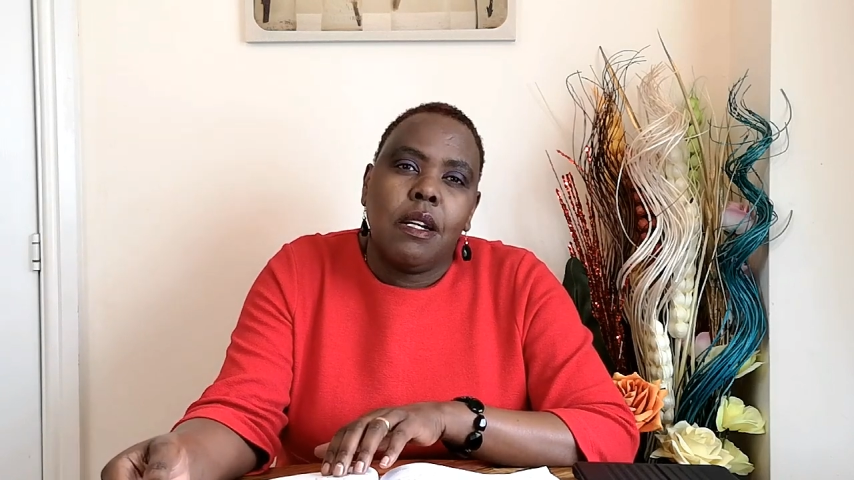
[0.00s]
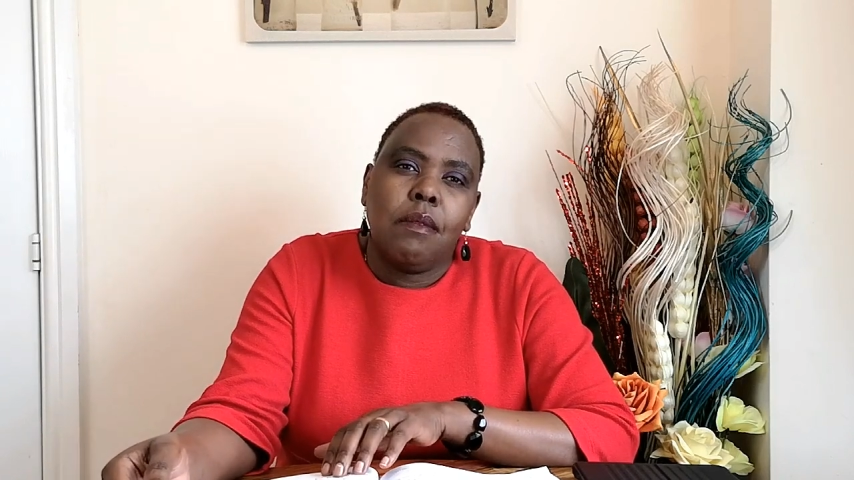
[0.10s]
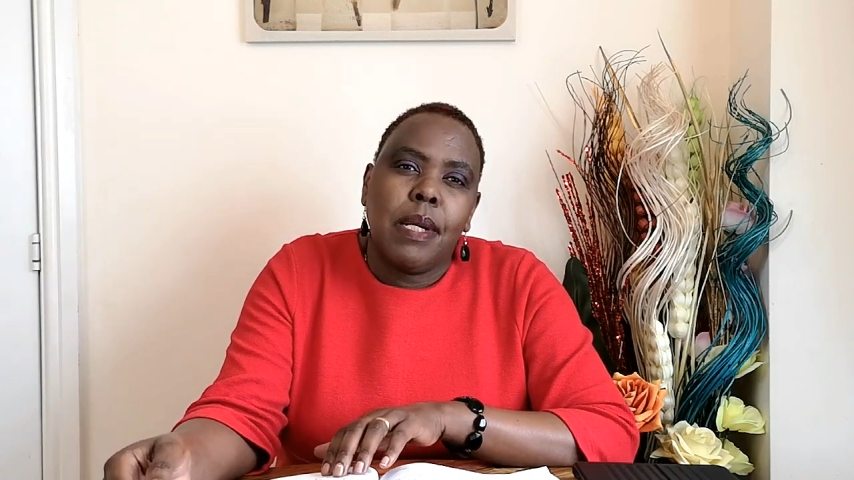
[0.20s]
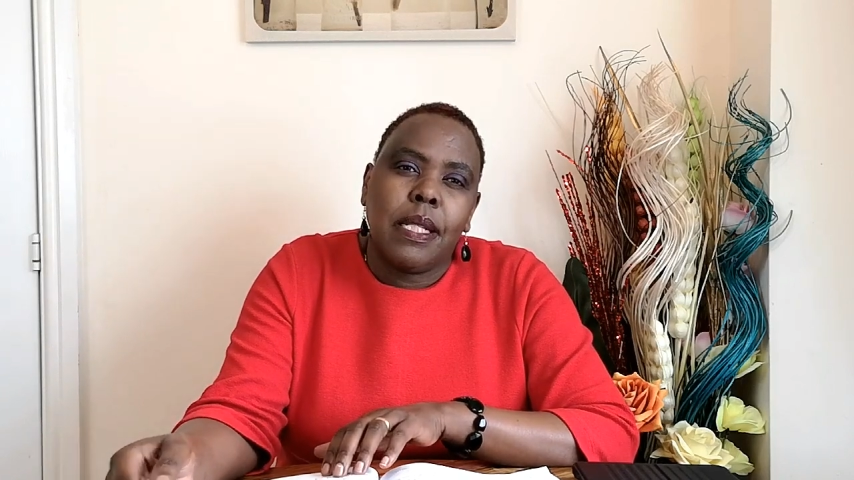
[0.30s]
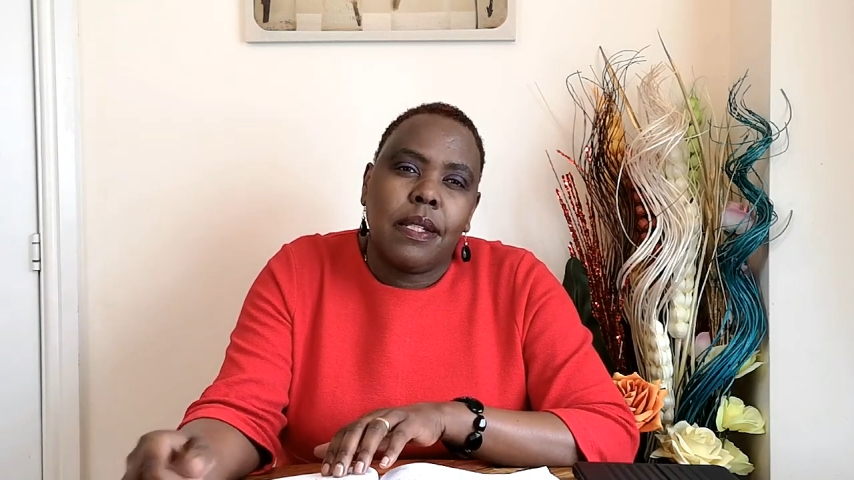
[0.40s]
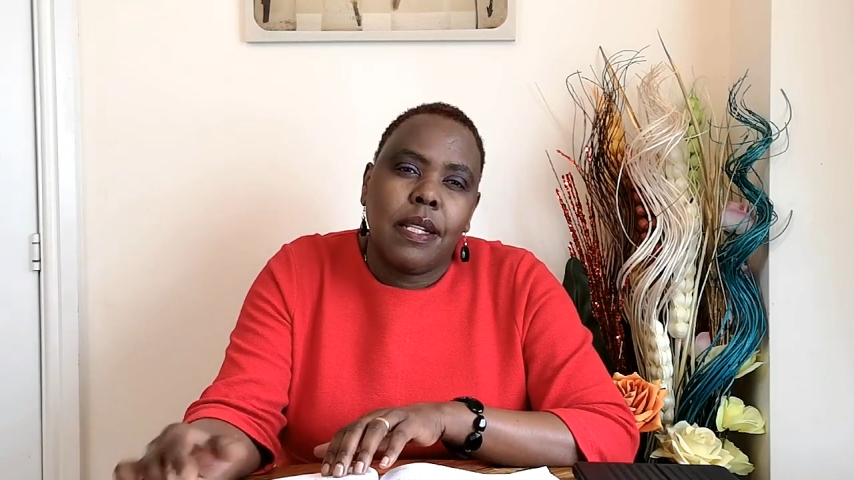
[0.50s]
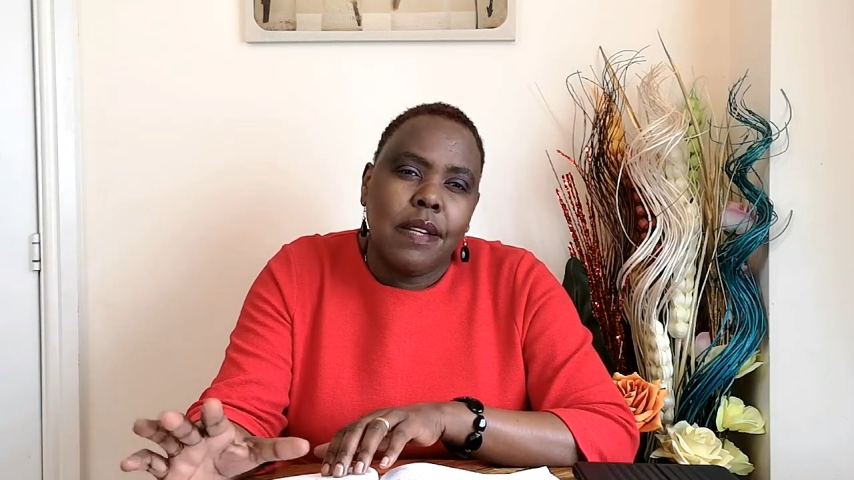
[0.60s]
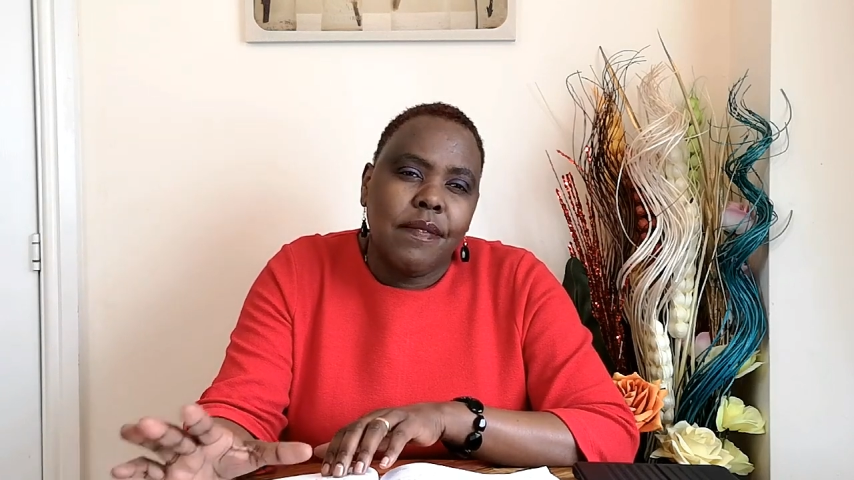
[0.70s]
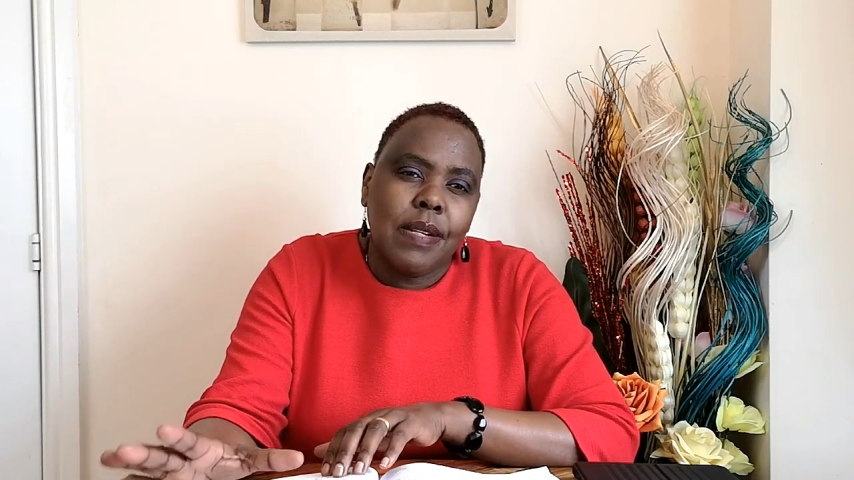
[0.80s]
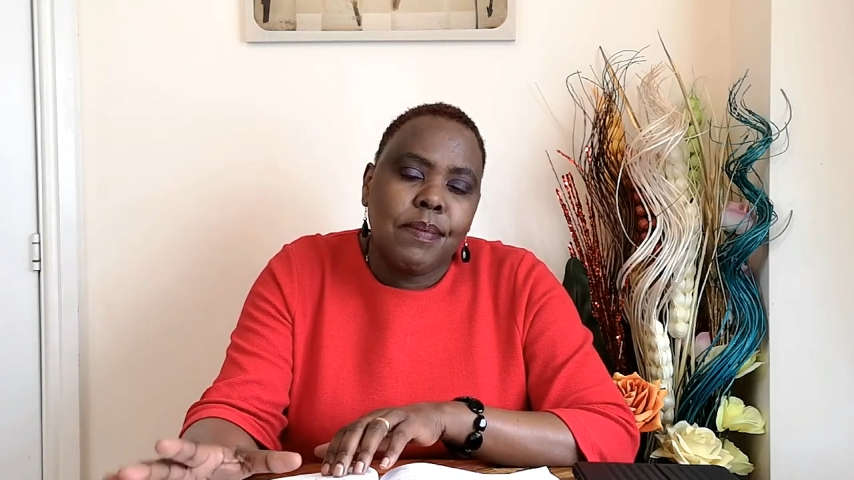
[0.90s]
but
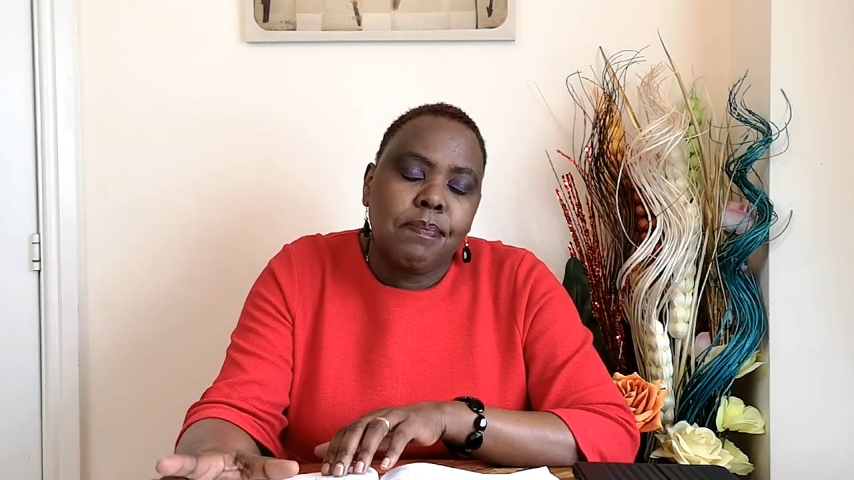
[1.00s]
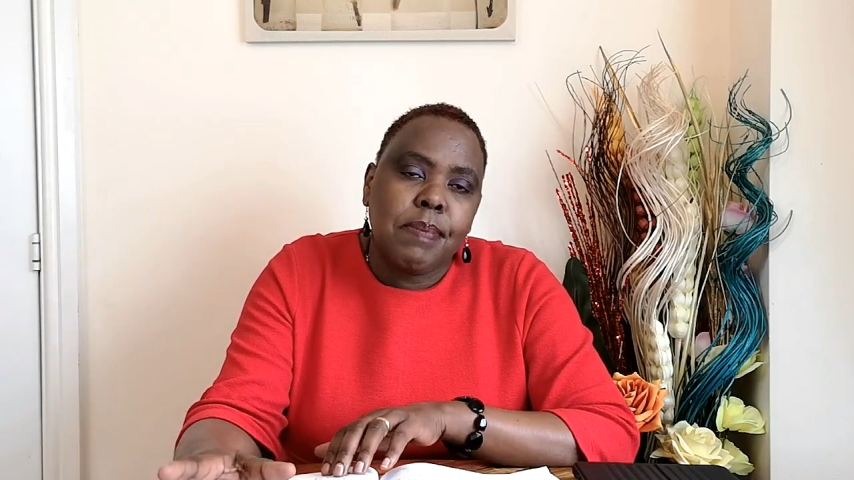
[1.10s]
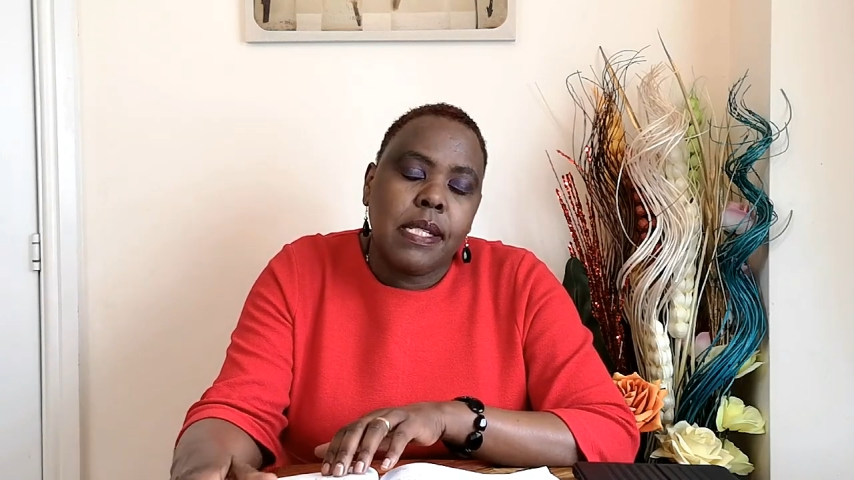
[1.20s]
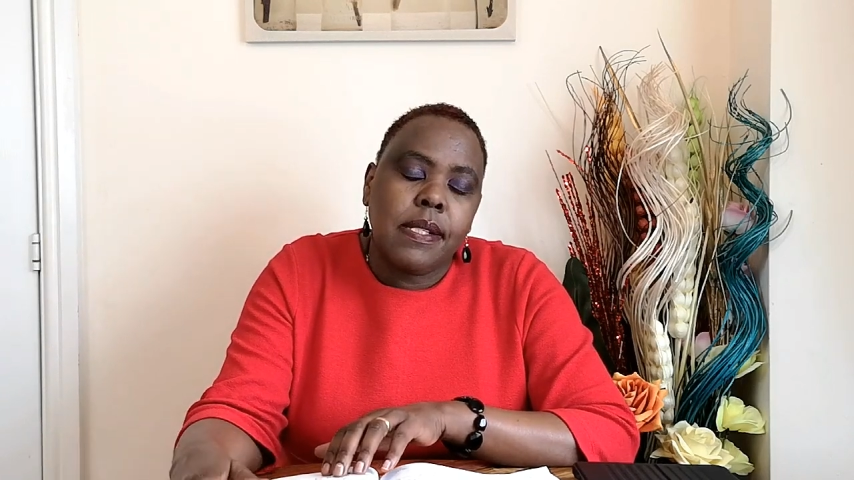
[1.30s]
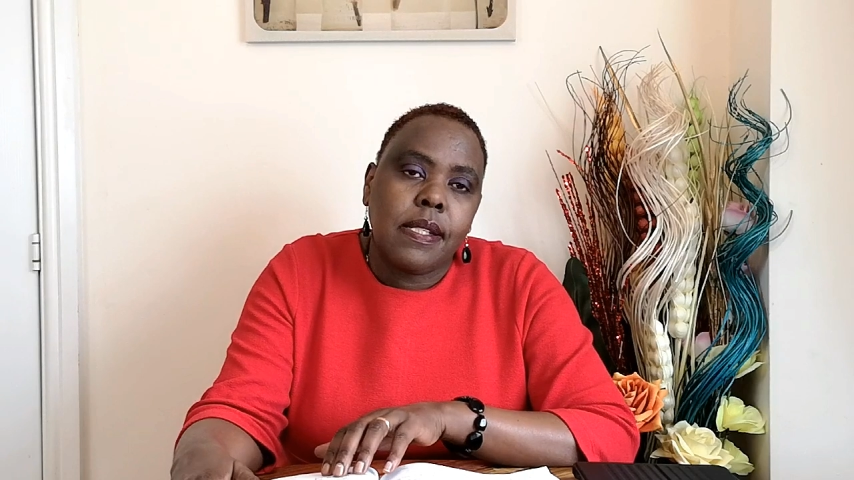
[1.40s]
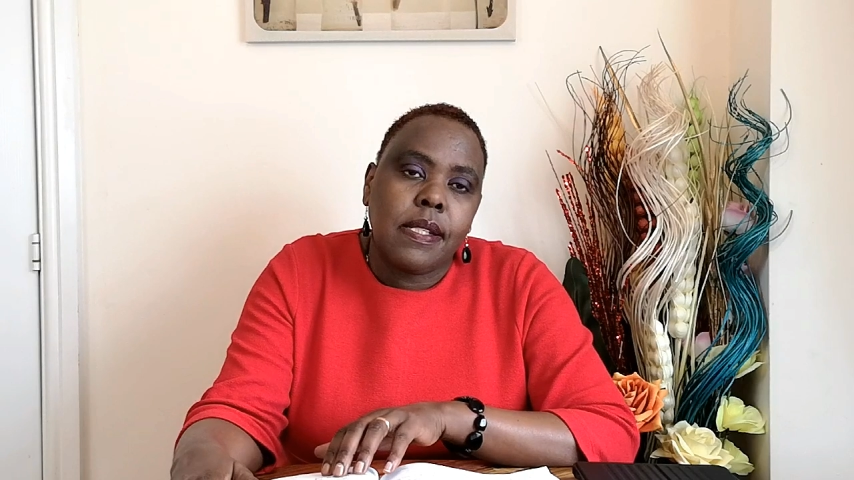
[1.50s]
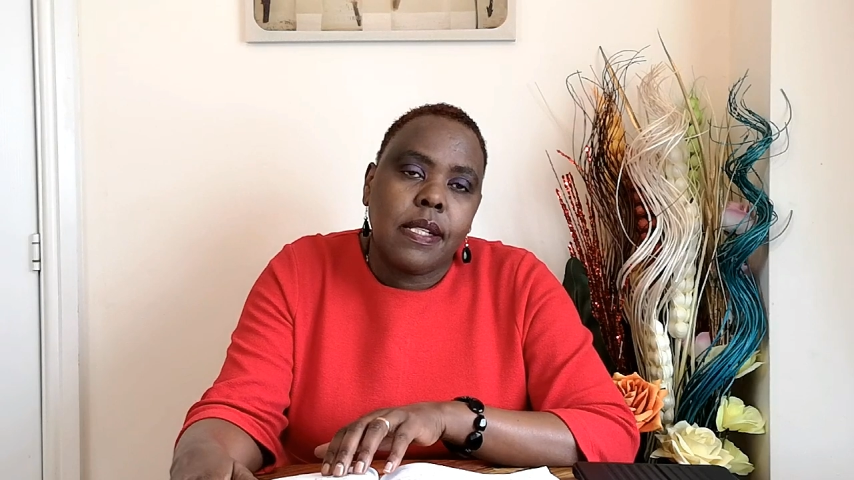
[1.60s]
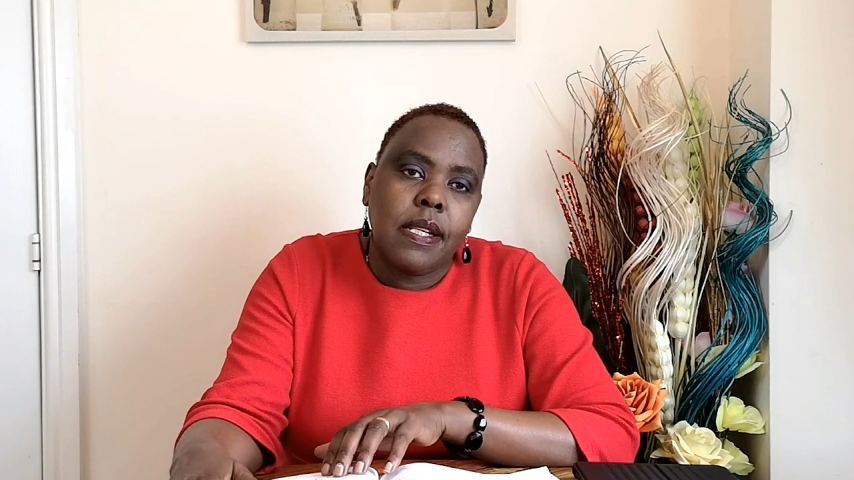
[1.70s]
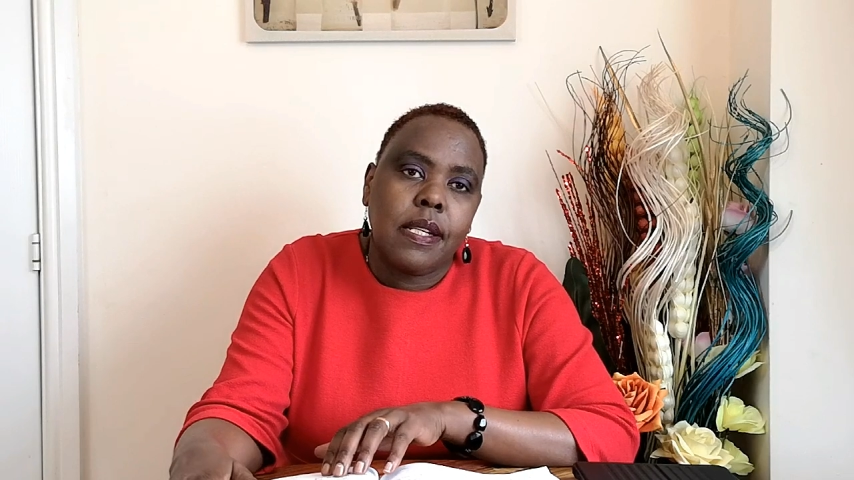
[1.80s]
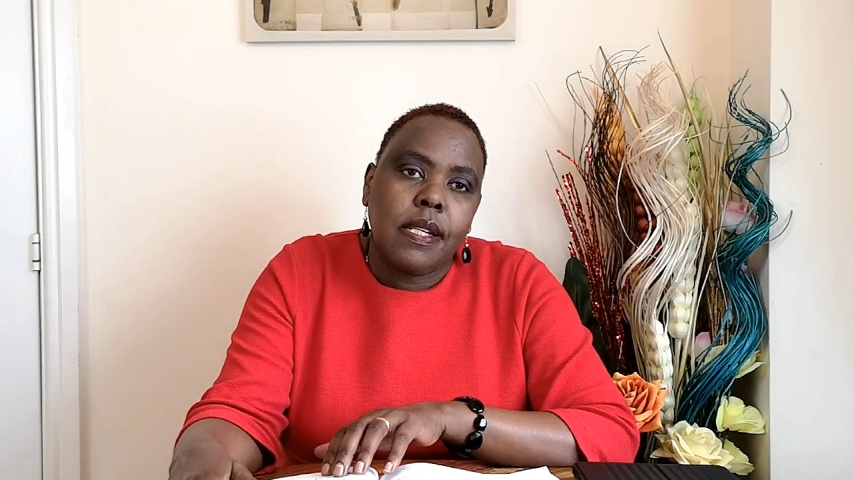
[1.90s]
give them space,